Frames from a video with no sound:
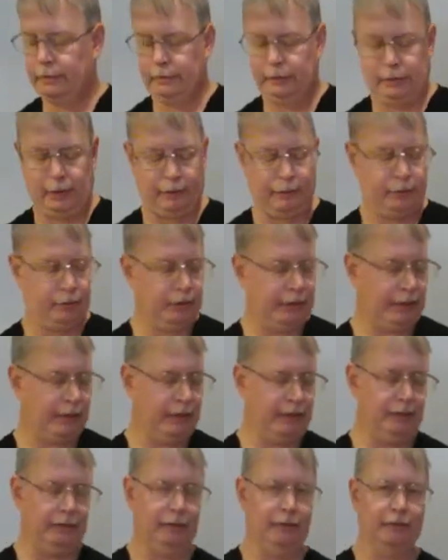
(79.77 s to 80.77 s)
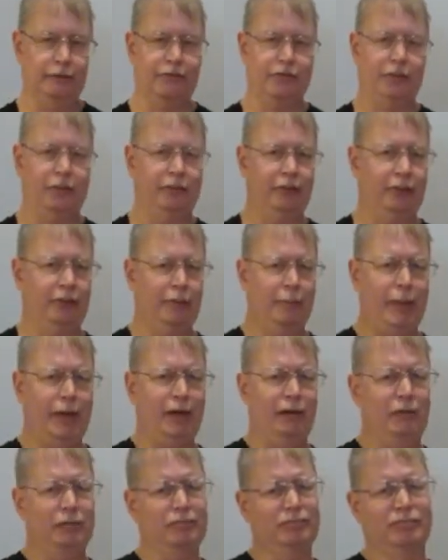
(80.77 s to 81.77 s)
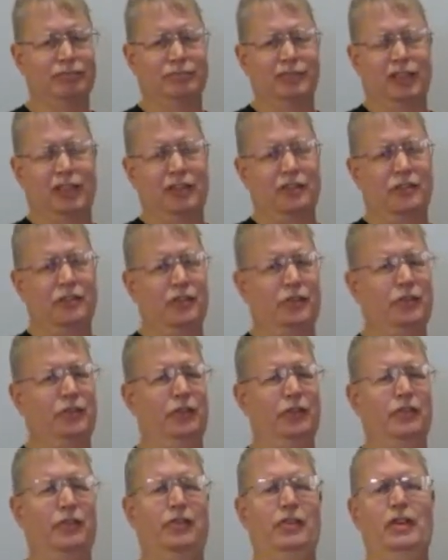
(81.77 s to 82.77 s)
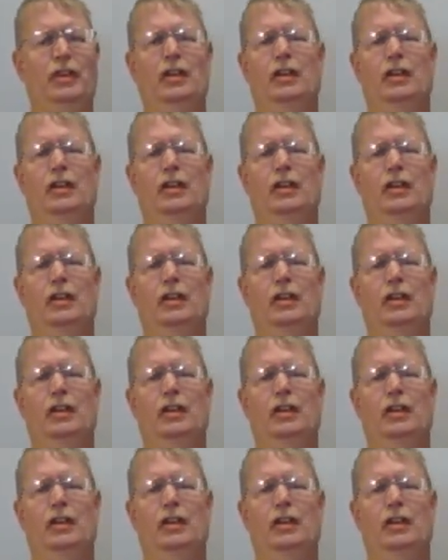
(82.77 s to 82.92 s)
Now we're looking something about the consistency